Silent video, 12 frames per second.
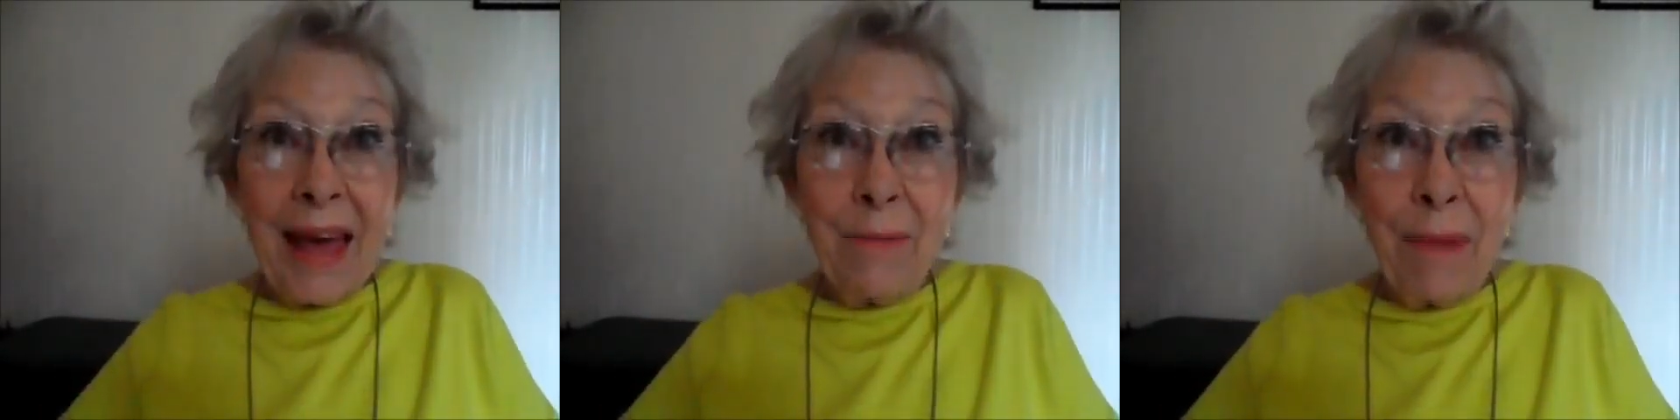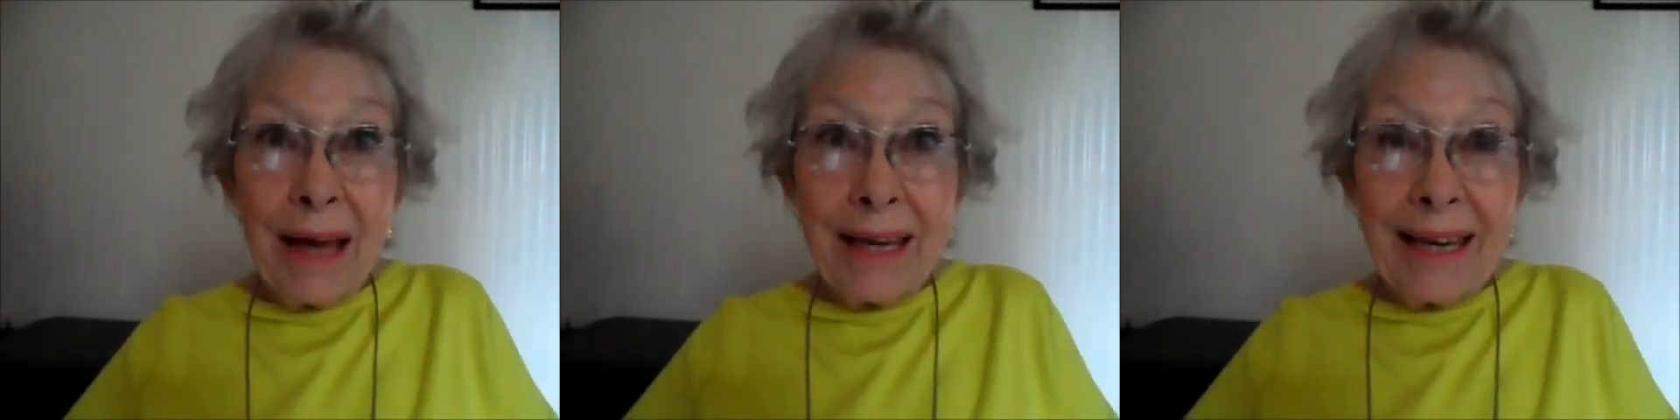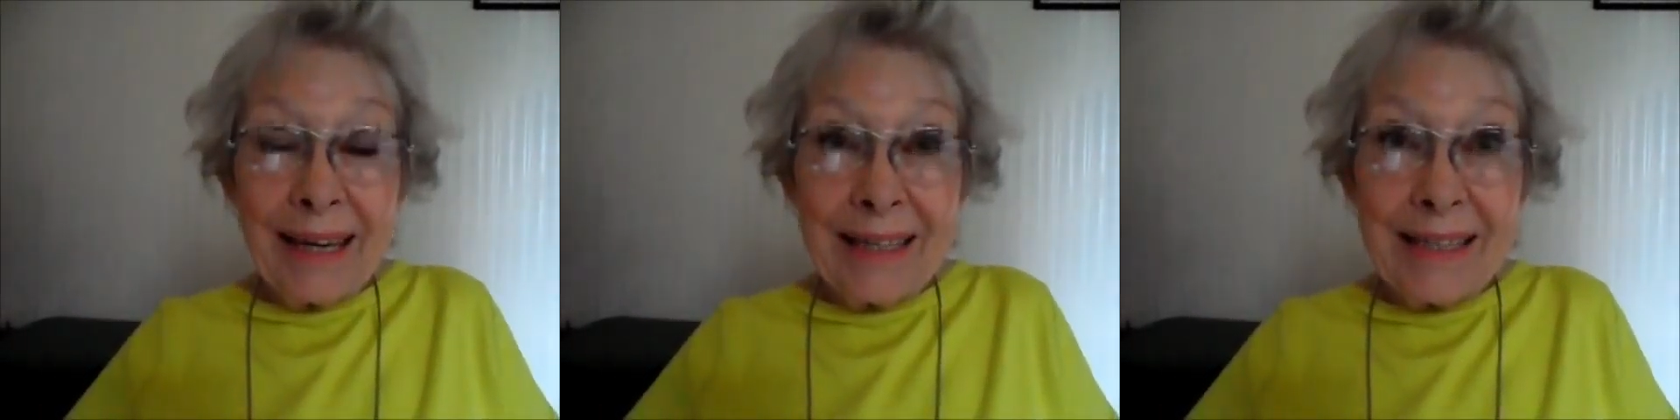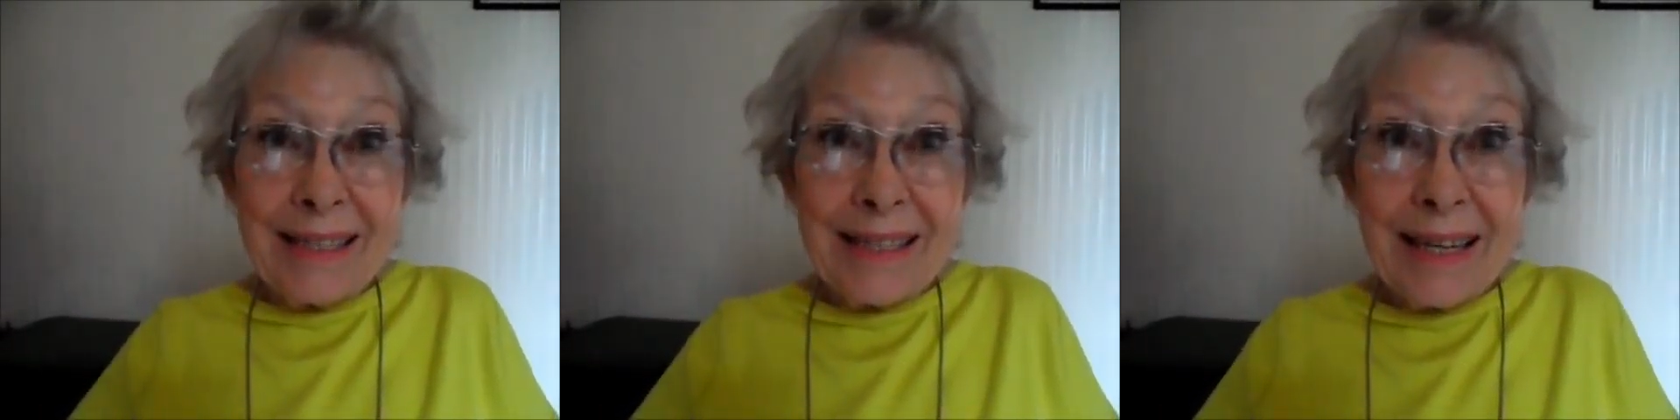And my
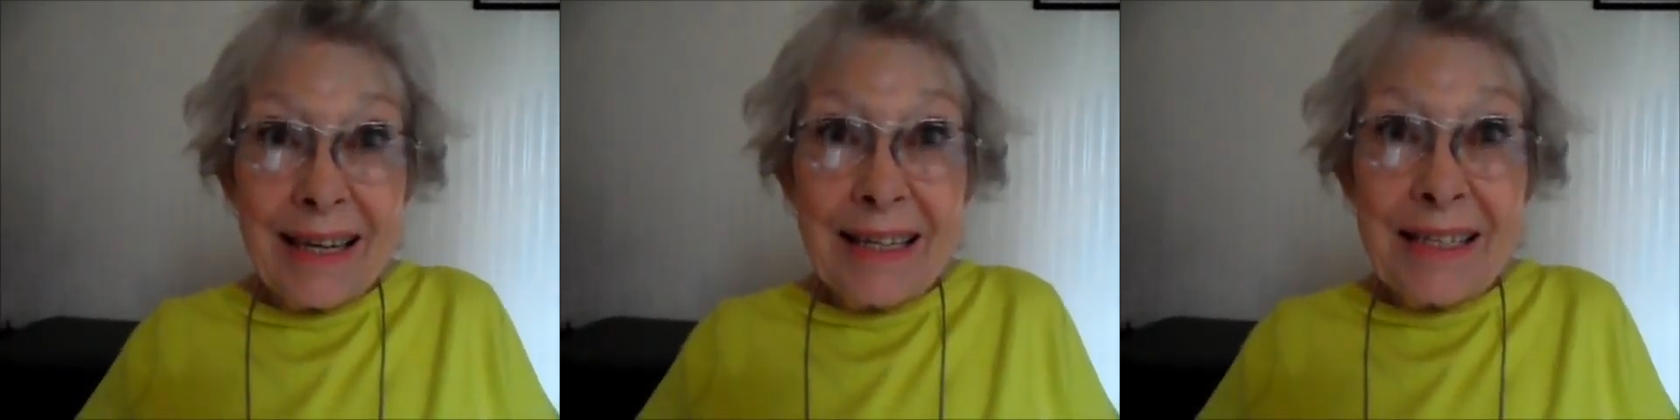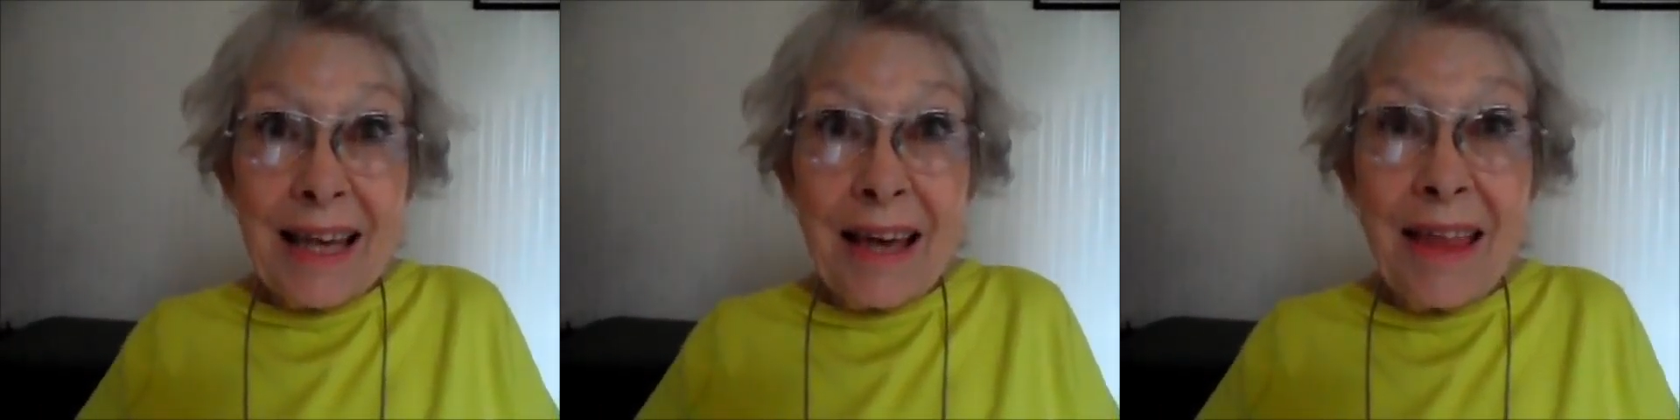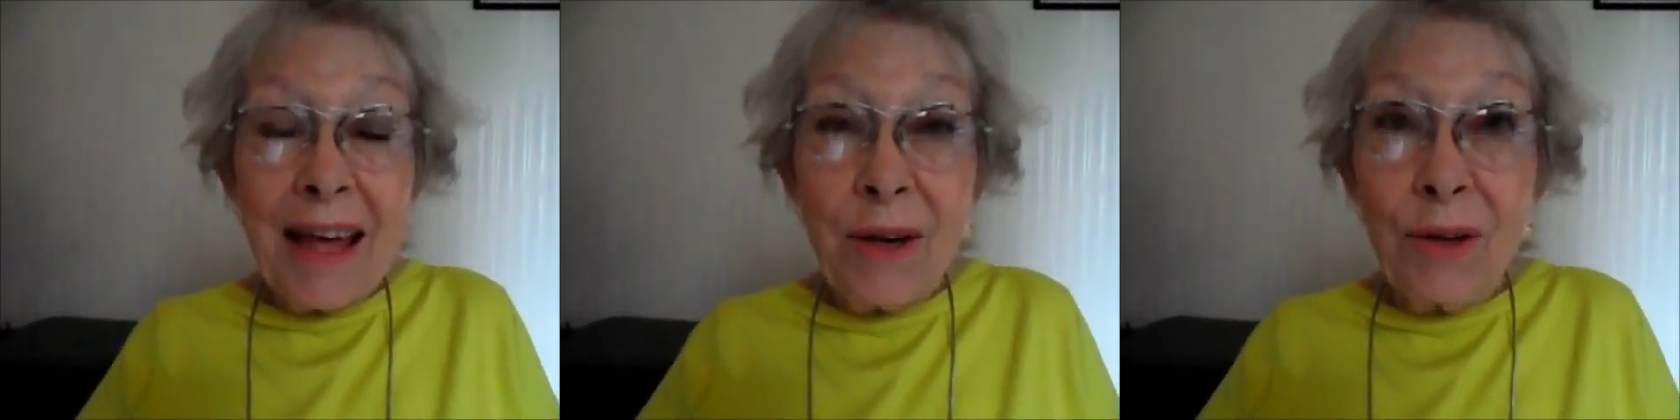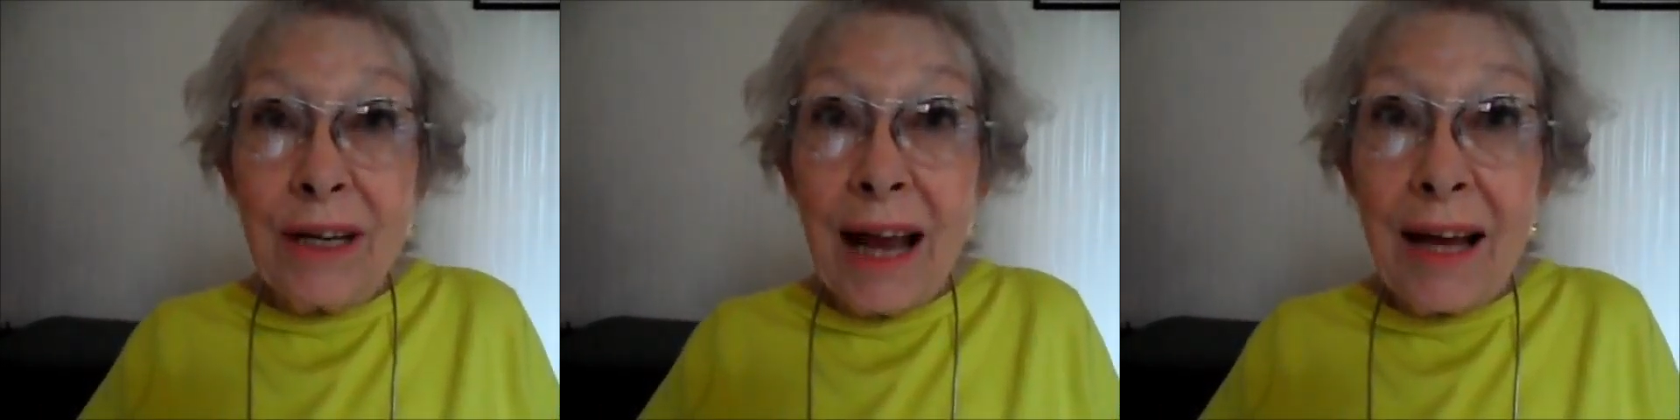kids say
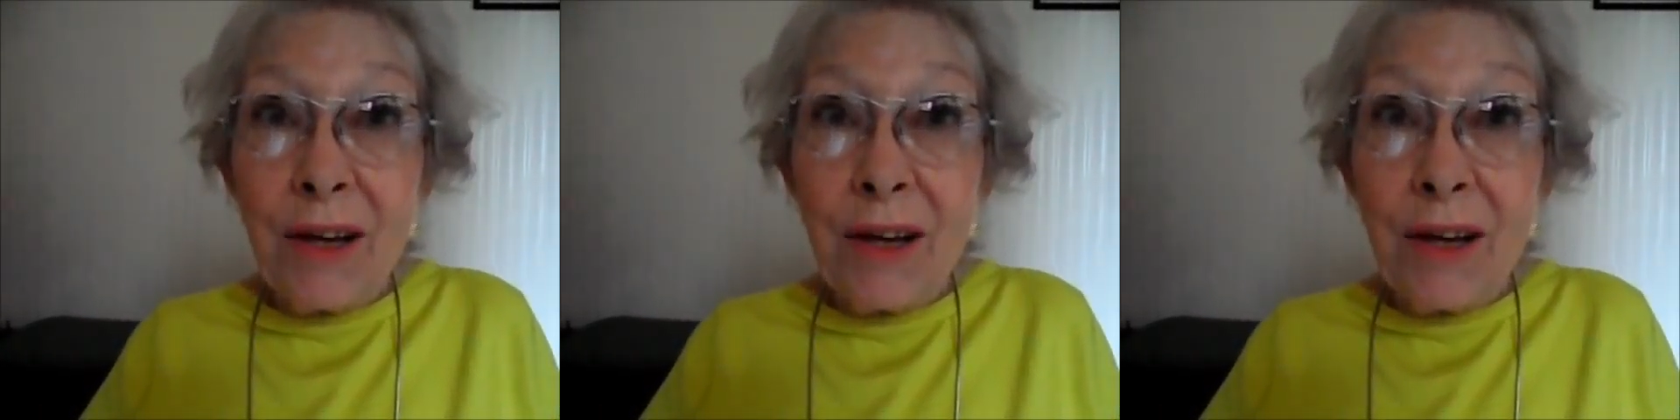they look